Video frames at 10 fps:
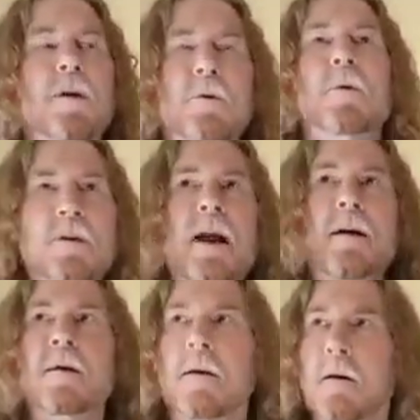were
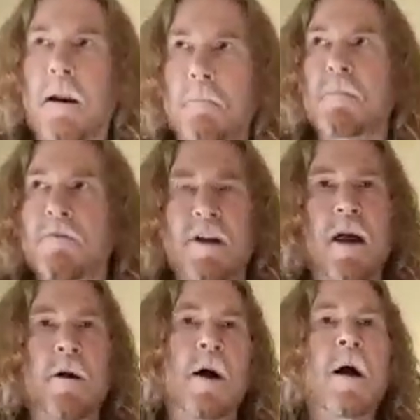dating and living together
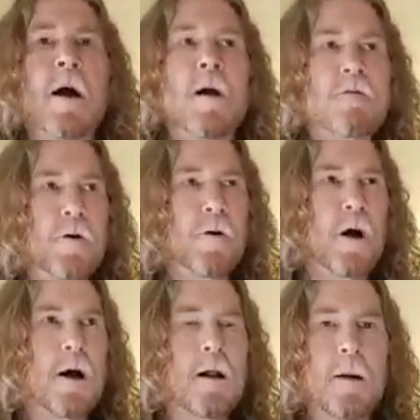for
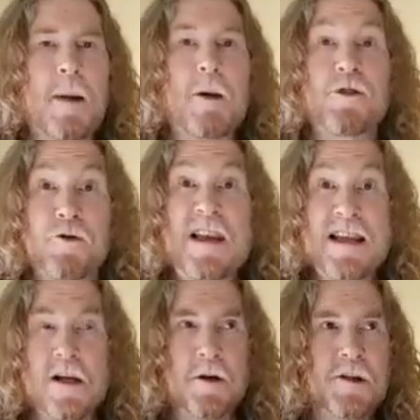about 3
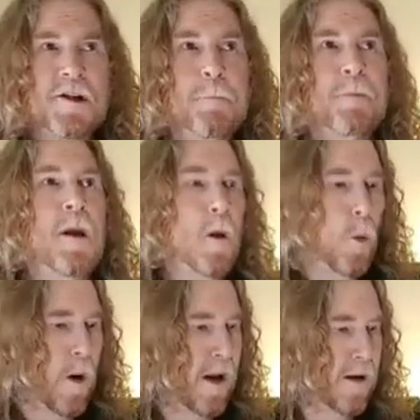years.
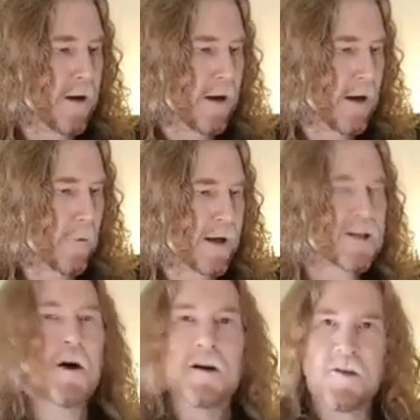When I
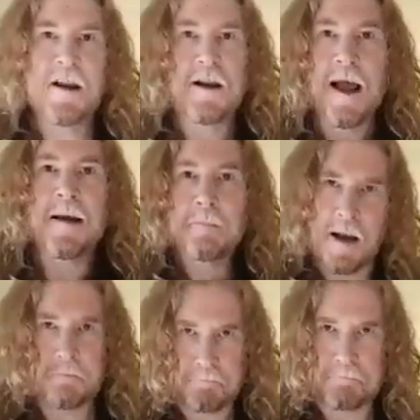started thinking, I
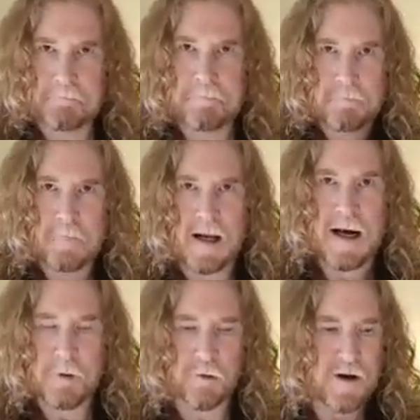got to
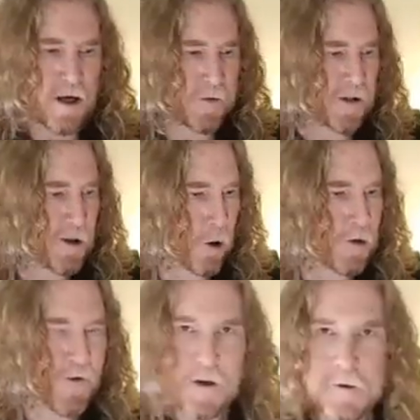put a ring on this girl's
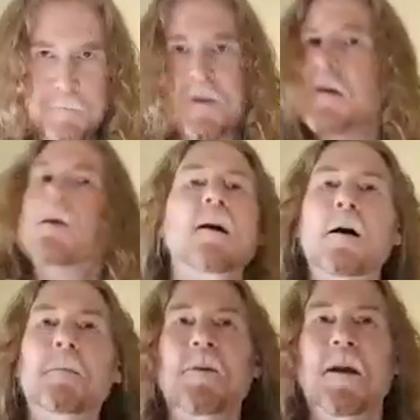finger. You know,
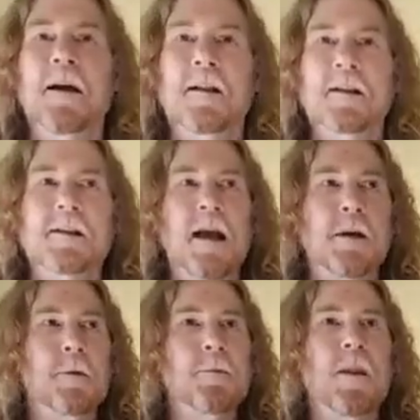it's getting.
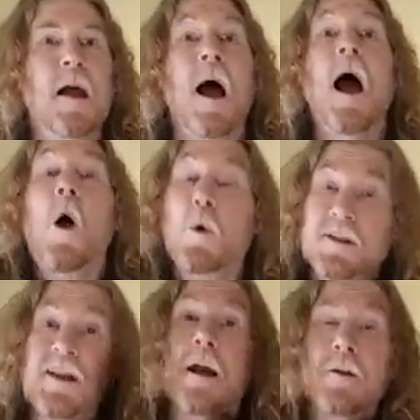Well, to
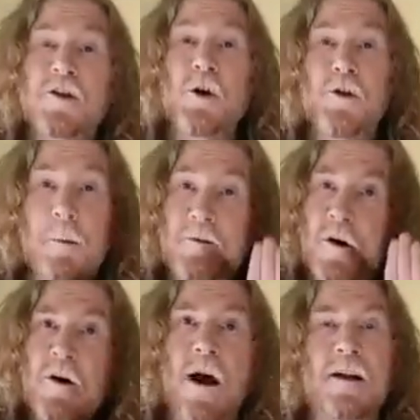tell you the truth, I'll be
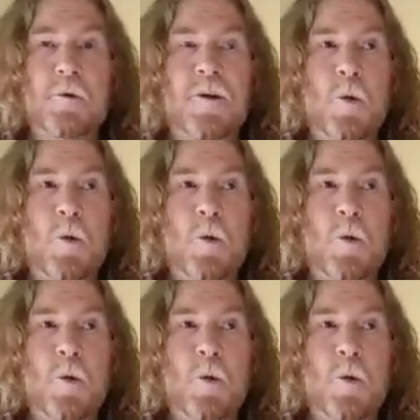very honest with you.